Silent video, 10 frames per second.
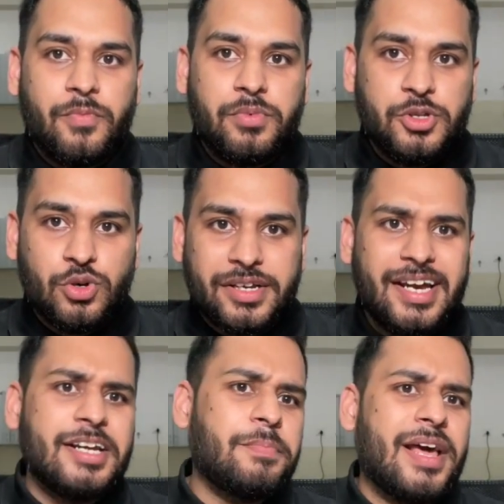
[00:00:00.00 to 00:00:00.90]
you
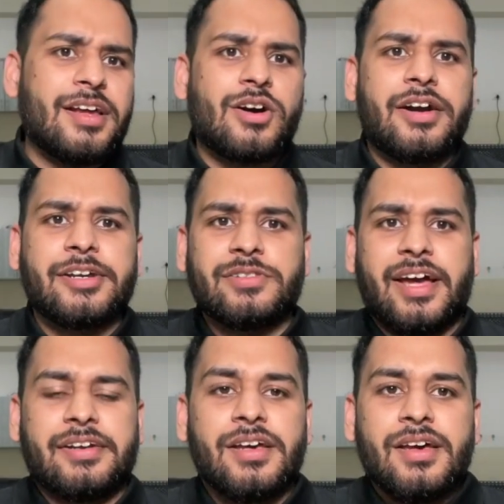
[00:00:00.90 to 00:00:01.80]
create a plan according to
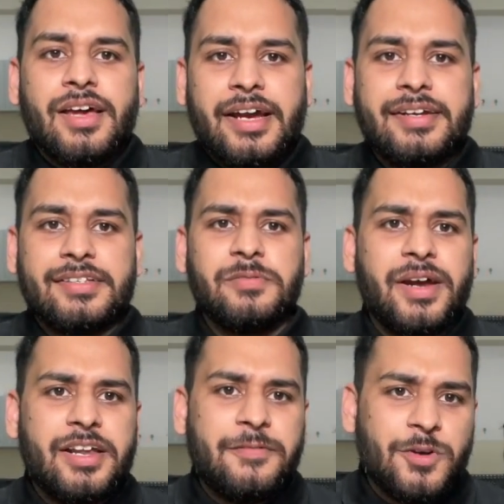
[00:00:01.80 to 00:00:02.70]
that. It doesn't
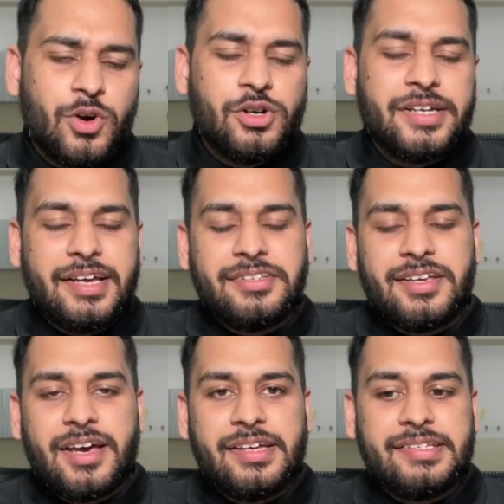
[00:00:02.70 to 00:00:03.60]
matter if you want to take
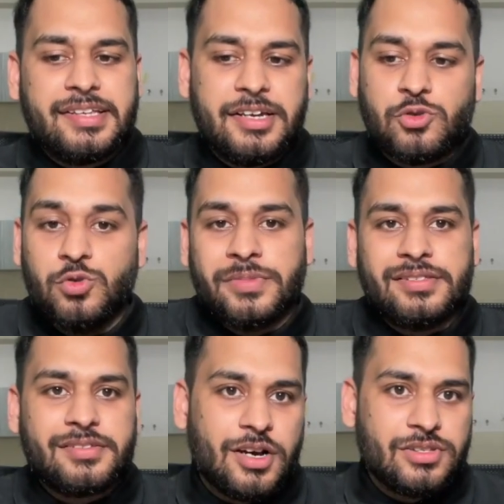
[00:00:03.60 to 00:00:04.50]
GRE, say 2
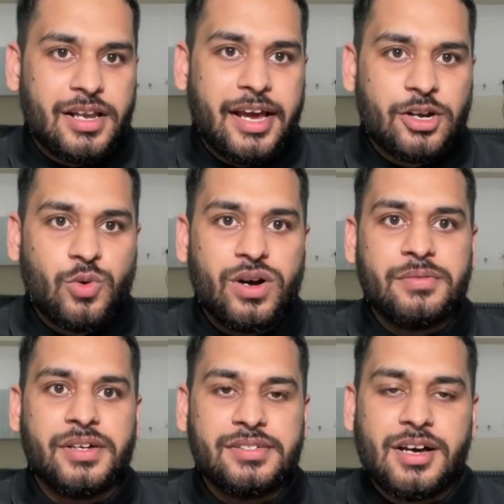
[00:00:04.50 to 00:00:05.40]
months down the line or 1
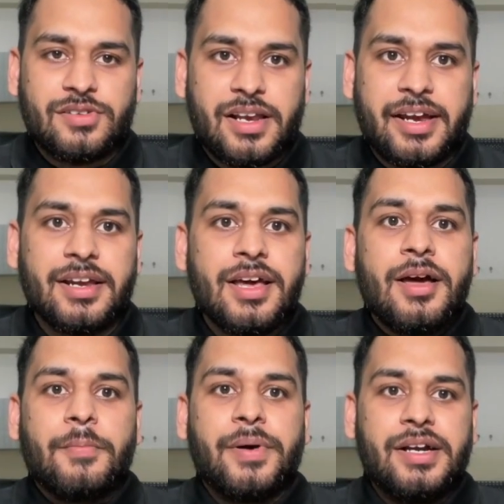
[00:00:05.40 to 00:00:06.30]
month down the line.
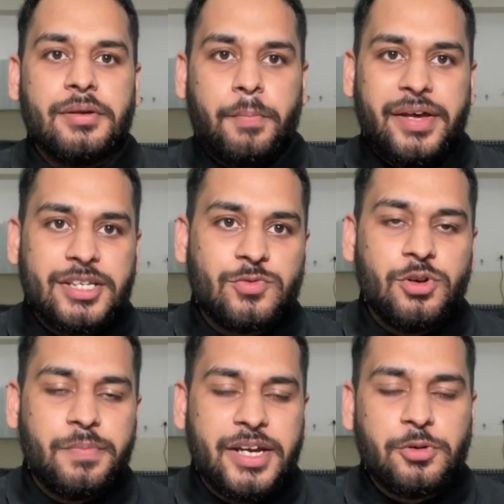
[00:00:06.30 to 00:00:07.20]
But best
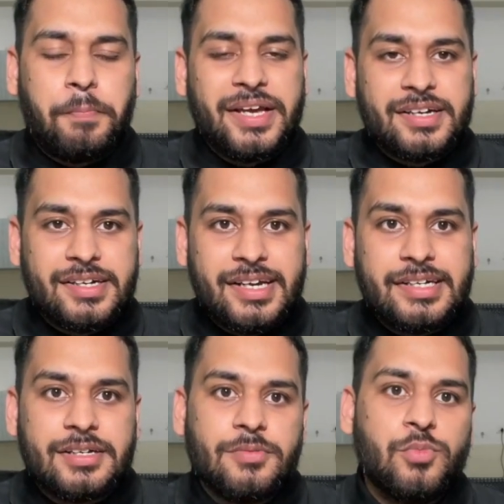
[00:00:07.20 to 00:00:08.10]
would be to pick a
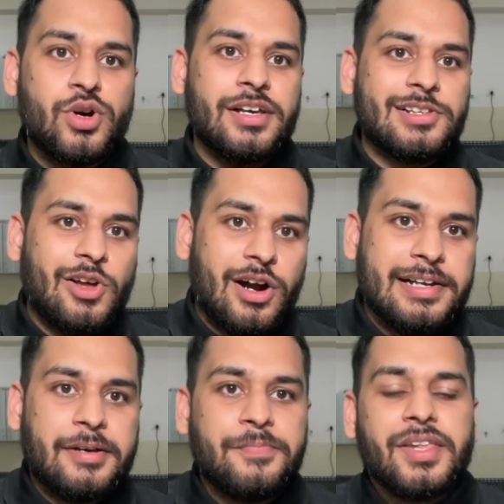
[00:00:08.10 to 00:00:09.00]
date, book a slot,
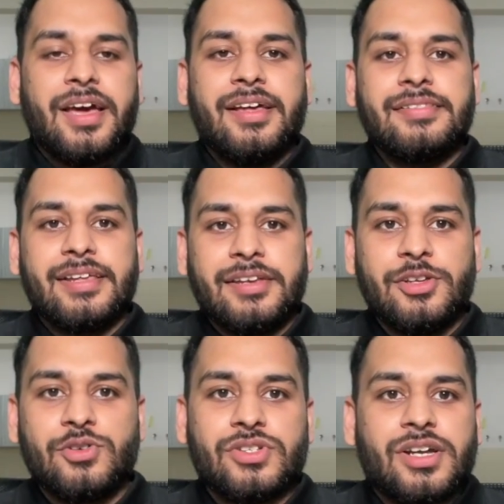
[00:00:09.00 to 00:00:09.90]
and
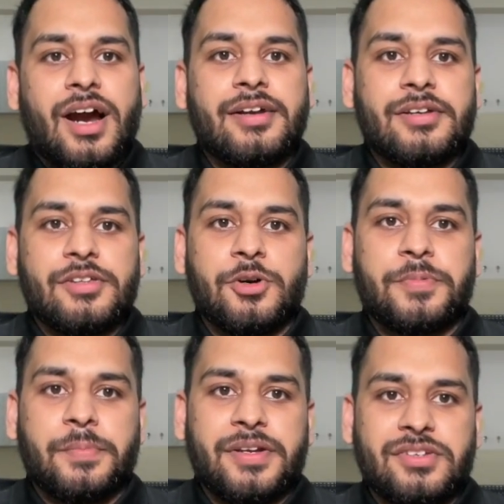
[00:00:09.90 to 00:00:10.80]
then start your
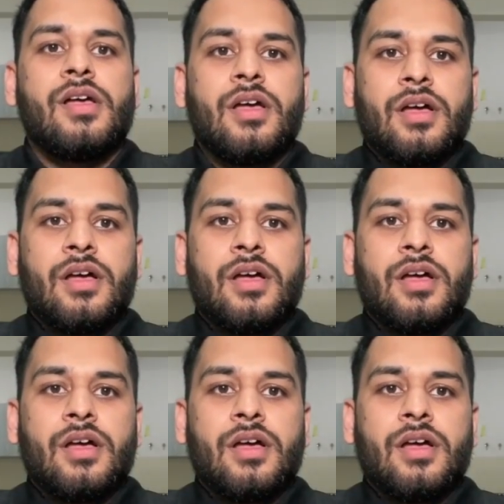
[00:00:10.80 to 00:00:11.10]
preparation.